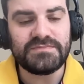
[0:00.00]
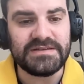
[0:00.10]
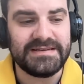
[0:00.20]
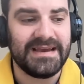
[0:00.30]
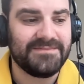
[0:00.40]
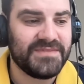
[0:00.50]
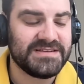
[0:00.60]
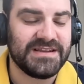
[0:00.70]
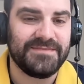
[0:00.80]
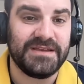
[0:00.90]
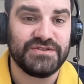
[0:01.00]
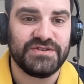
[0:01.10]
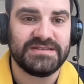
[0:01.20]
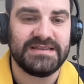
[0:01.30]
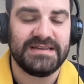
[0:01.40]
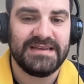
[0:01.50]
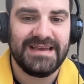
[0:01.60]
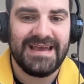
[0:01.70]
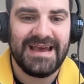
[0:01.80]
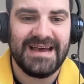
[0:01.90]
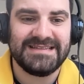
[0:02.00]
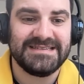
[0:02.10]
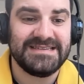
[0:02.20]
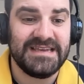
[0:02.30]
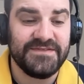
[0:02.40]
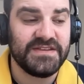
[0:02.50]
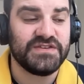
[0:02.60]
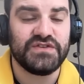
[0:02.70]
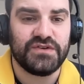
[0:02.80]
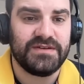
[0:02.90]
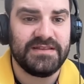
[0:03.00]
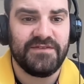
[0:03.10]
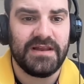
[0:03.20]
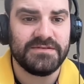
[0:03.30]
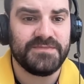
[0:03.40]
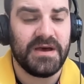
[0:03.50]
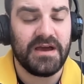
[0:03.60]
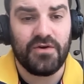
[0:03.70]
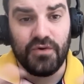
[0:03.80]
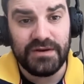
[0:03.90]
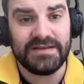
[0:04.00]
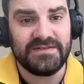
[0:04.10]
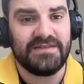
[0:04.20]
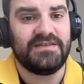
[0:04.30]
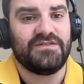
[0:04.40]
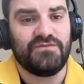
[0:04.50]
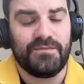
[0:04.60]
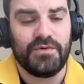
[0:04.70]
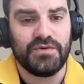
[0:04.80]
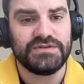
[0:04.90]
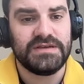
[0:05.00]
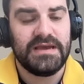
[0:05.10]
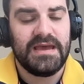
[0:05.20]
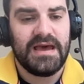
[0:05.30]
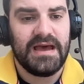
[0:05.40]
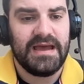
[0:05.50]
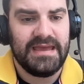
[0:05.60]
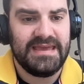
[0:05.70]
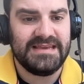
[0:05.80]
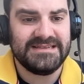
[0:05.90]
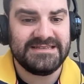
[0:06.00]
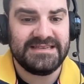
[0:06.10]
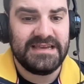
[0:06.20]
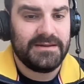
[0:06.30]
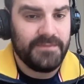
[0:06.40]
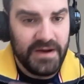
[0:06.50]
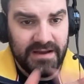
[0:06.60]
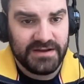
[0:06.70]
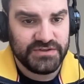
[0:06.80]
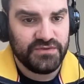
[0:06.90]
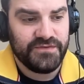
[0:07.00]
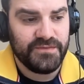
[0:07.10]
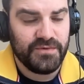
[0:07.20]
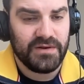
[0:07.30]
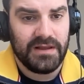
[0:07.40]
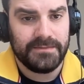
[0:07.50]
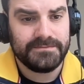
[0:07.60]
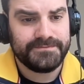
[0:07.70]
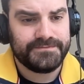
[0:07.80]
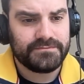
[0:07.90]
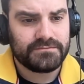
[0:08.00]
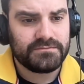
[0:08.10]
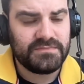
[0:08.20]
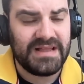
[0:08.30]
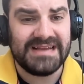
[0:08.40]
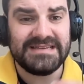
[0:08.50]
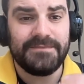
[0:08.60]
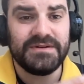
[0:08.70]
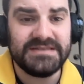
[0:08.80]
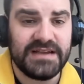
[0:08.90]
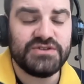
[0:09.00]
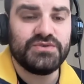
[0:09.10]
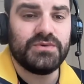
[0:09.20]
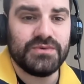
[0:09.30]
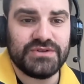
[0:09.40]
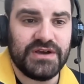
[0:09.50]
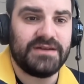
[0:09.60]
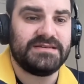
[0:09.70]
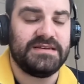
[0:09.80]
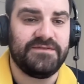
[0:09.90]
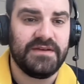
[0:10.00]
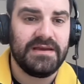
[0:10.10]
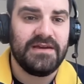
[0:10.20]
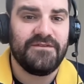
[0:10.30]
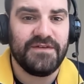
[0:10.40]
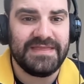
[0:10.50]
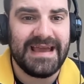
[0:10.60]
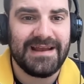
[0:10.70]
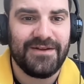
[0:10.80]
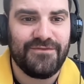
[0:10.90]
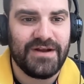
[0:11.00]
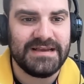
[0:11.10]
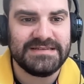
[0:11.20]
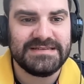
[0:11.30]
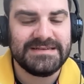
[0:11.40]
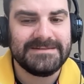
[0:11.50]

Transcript: yeah, it's going to be interesting uh, to see if this story develops. But according to these reports, uh, he is seen by Arsenal Football Club as a potential alternative for Declan Rice.